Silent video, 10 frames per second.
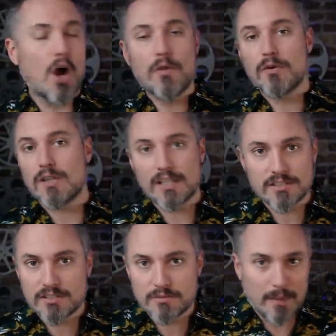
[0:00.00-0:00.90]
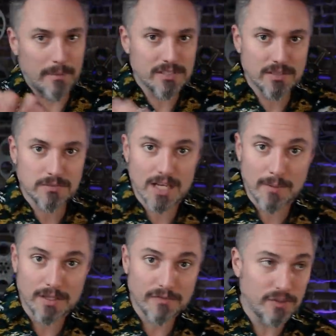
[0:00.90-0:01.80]
other lists maybe
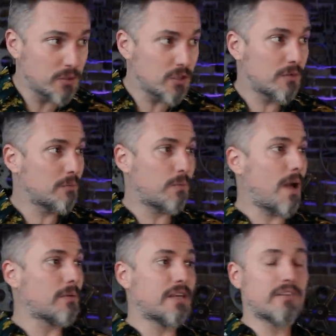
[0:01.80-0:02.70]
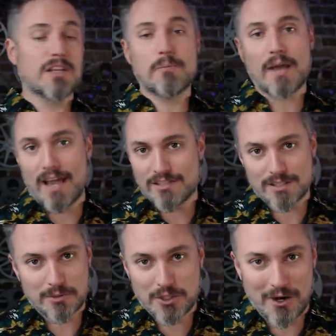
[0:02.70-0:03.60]
sometime in the future, probably even in the
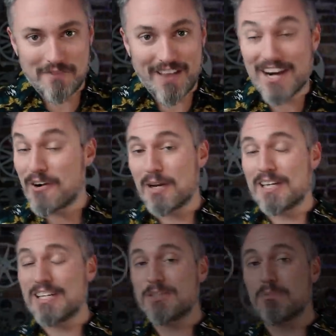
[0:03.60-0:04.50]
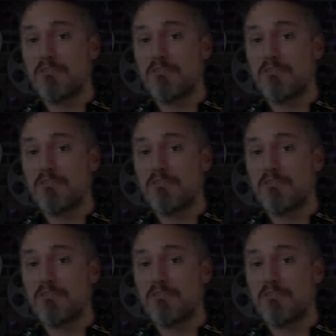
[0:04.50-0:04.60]
past. I'm sure I've had it on a list